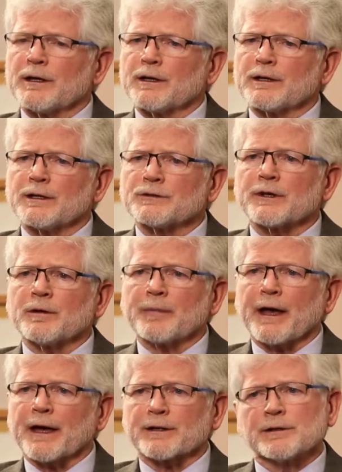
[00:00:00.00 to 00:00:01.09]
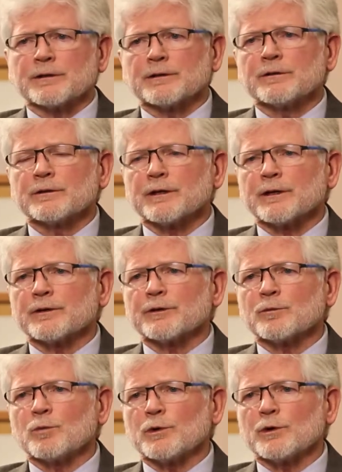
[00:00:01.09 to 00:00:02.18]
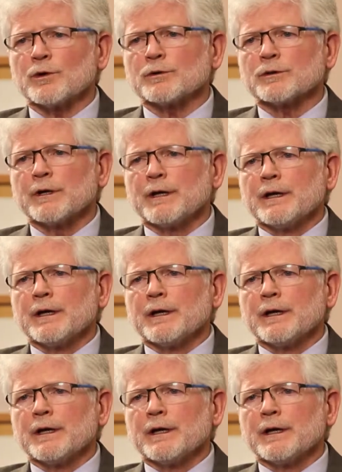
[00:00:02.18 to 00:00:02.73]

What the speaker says: has impacted the world.